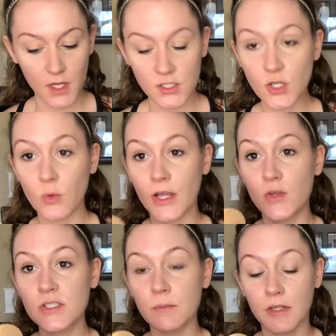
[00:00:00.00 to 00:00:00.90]
So when I
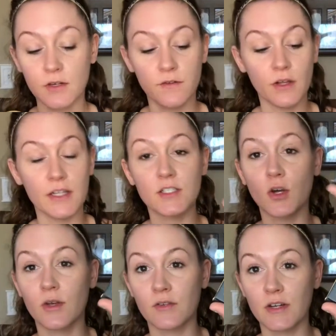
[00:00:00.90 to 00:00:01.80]
use the Blenderful, I just
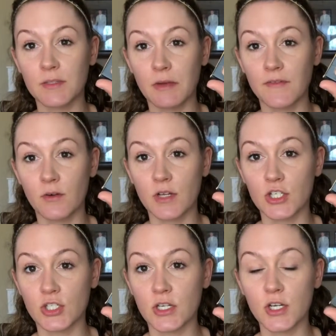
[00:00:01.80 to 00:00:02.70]
go in right to my
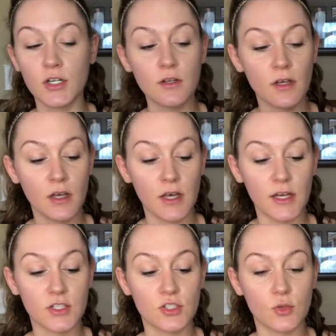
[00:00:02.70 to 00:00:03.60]
foundation here.
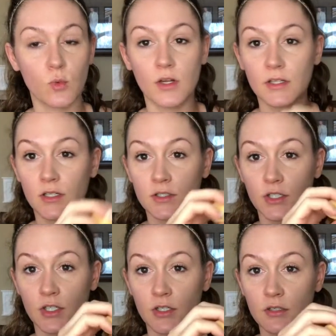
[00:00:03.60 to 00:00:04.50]
I just do one little
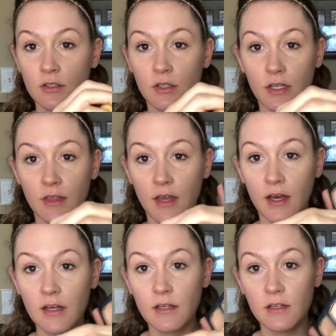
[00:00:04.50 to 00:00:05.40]
turn like
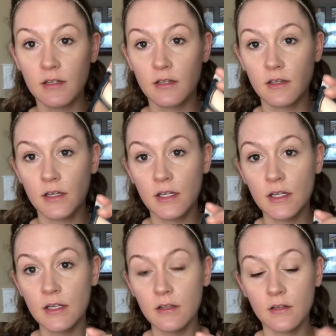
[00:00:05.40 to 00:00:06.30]
that in
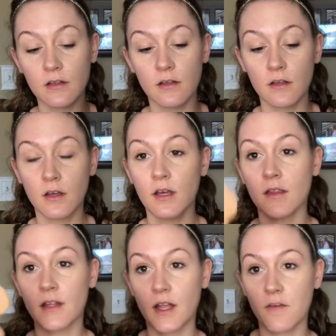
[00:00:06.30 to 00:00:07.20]
it.
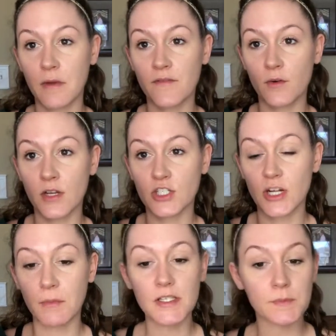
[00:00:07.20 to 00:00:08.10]
Then I'll have my foundation
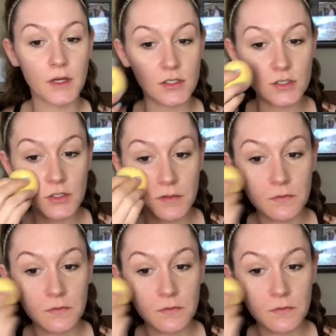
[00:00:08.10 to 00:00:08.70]
on my sponge.